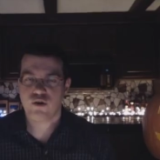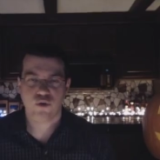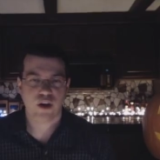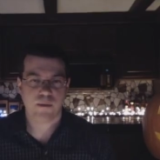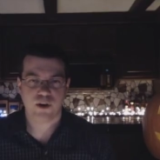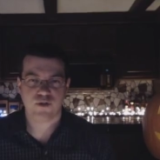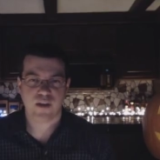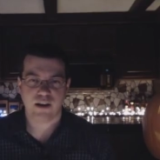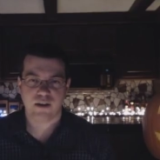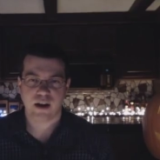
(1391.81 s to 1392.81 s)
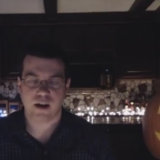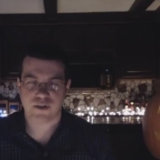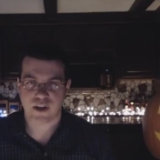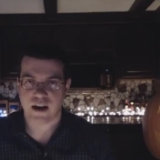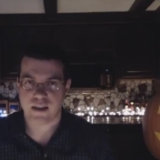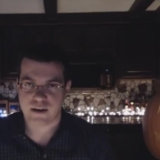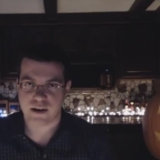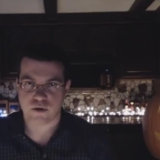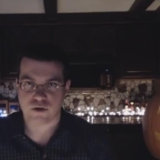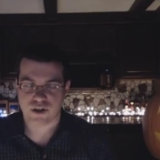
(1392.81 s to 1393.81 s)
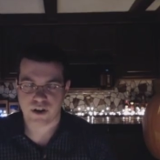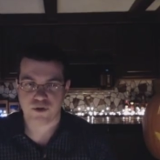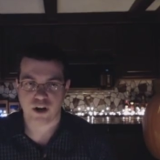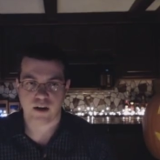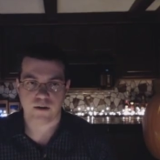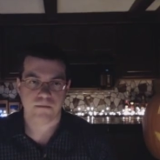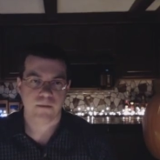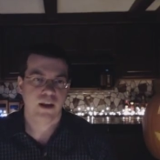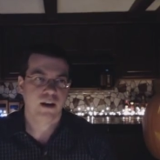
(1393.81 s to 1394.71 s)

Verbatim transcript: to create much of anything outside of that narrow subgenre.